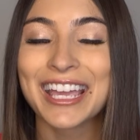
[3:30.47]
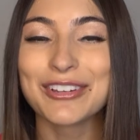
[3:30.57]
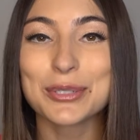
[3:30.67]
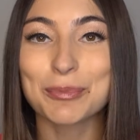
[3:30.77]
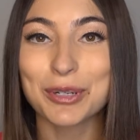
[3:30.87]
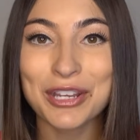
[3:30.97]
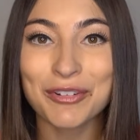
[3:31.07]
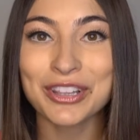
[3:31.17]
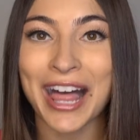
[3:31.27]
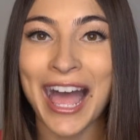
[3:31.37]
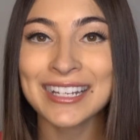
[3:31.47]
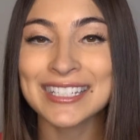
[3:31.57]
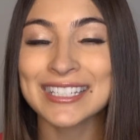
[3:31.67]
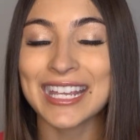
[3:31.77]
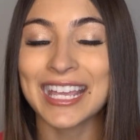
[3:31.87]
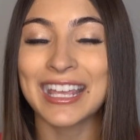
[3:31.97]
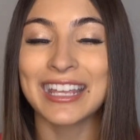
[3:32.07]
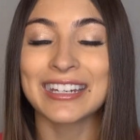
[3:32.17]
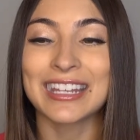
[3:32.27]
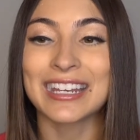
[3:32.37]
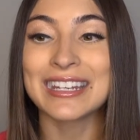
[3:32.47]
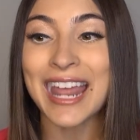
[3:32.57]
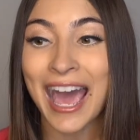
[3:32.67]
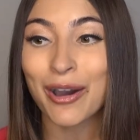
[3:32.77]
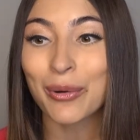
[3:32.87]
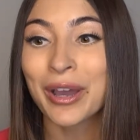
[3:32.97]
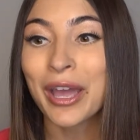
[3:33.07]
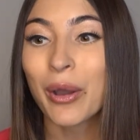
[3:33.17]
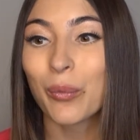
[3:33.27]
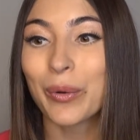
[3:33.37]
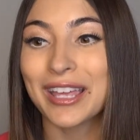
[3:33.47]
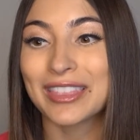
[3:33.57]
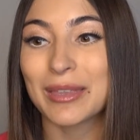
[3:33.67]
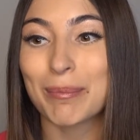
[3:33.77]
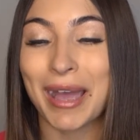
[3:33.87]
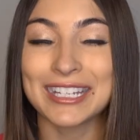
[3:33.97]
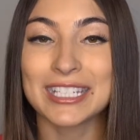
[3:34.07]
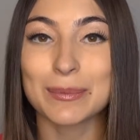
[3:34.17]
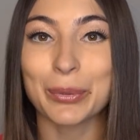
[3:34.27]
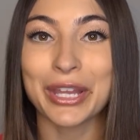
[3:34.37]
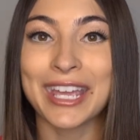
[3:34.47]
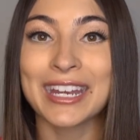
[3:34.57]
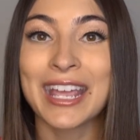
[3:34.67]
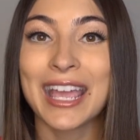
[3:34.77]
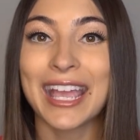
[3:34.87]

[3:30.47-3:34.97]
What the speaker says: It was pretty relaxed, and now with my split,